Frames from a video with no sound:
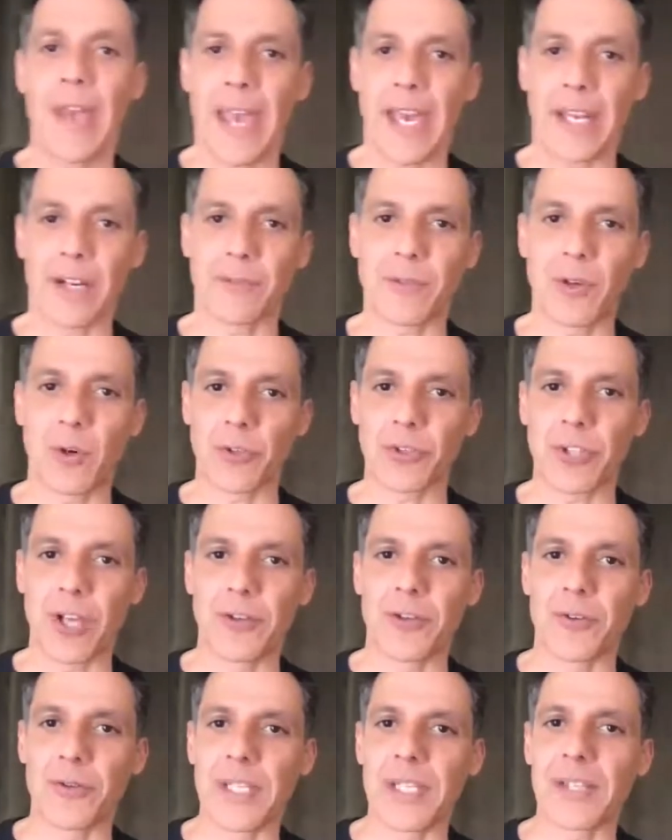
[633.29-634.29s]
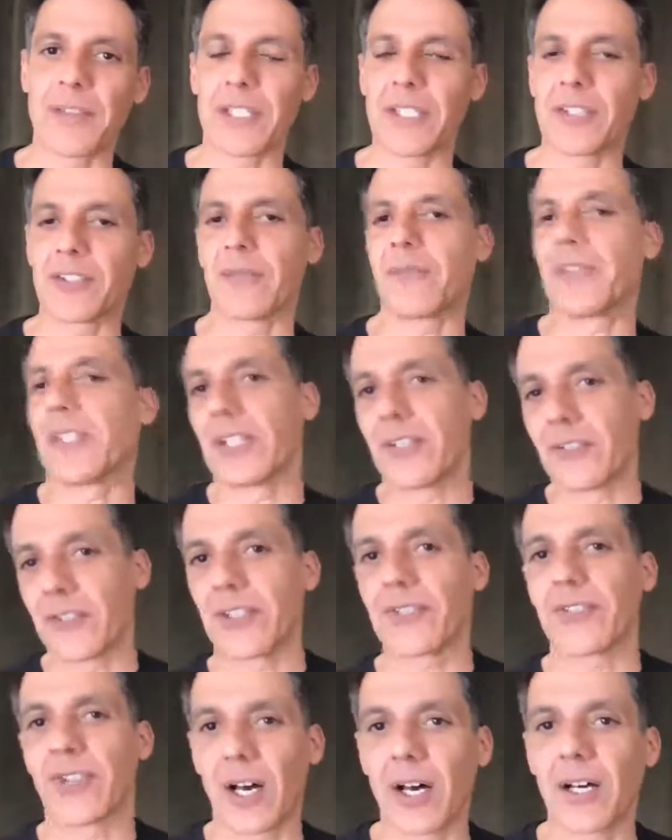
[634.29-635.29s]
And of course, underneath each of these
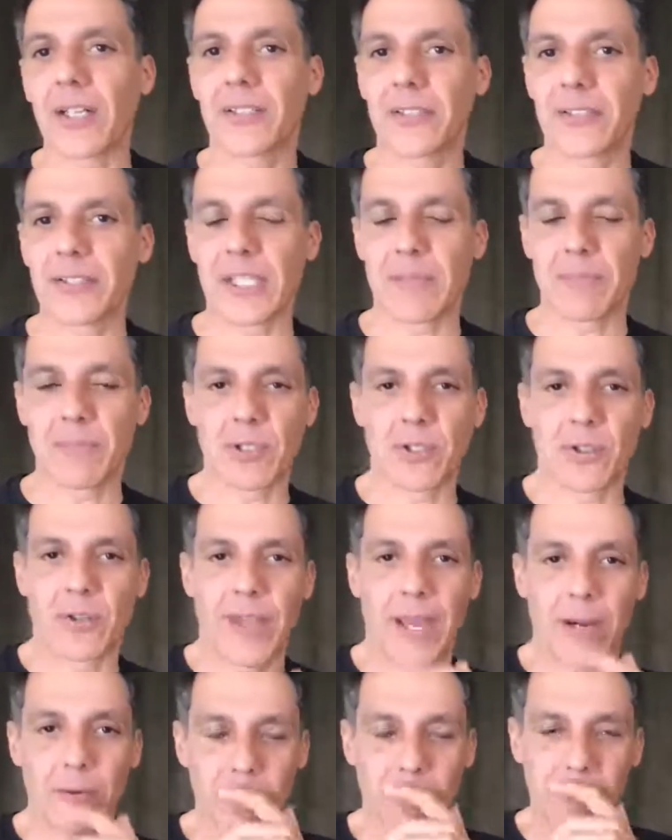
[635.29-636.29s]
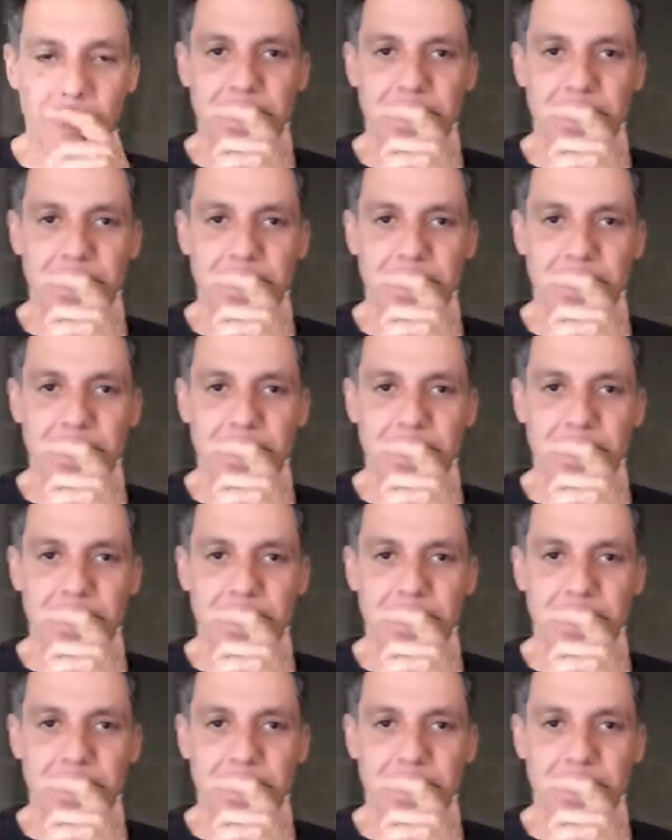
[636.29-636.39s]
is a deep neural network.